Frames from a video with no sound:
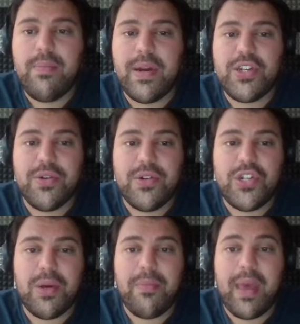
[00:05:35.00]
Shonen
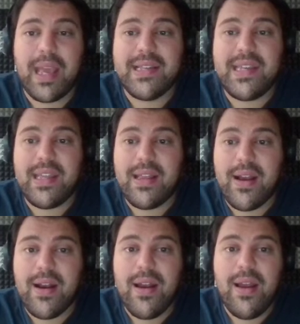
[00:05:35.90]
Jump magazine
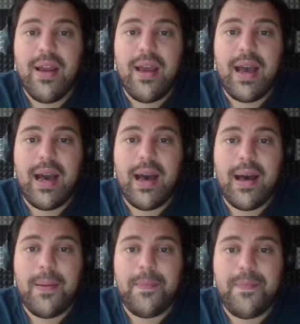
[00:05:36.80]
there.
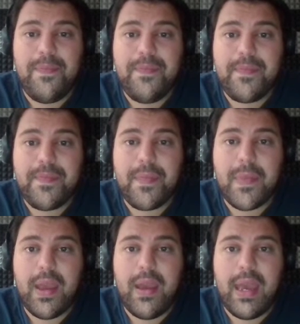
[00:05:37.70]

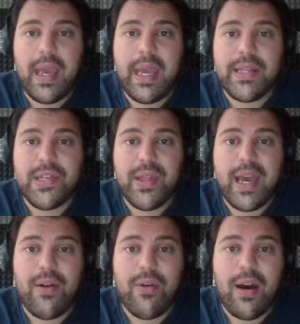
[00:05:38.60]
And so
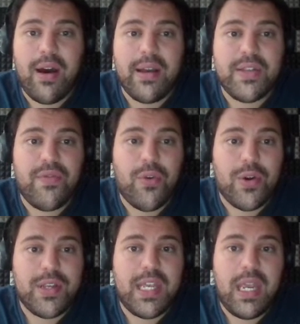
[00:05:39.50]
that raw is
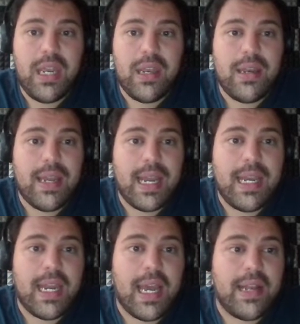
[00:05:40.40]

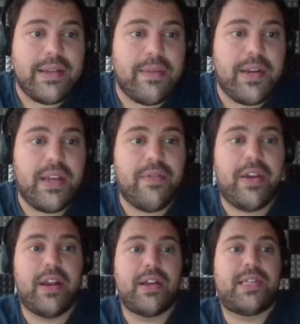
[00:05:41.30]
$14.99. Somebody over
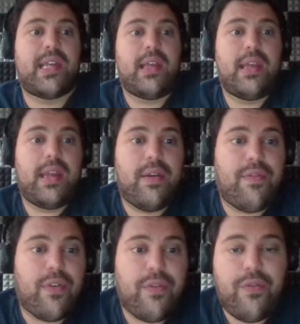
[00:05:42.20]
here is selling it
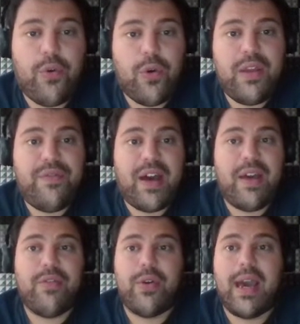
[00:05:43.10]
for
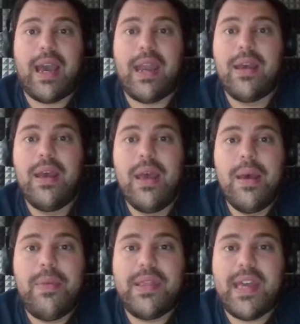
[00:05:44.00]
$45.09.
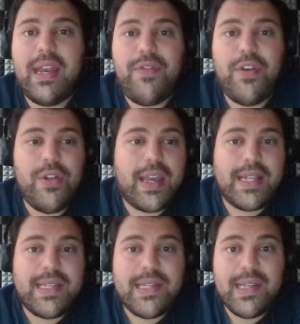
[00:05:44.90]
But then if you look
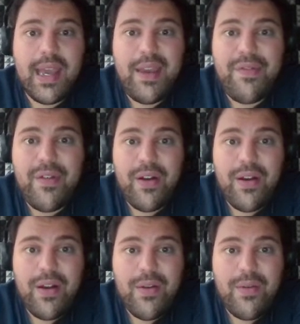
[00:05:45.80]
at
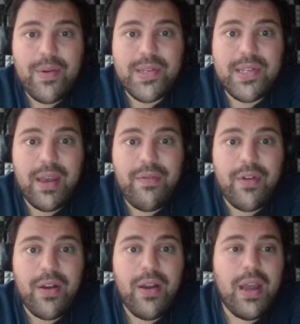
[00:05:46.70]
Slifer, where's
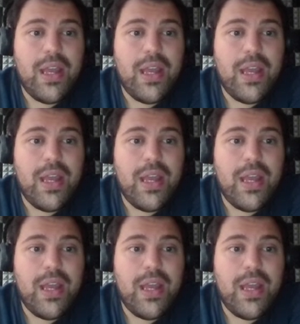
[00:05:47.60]
Slifer?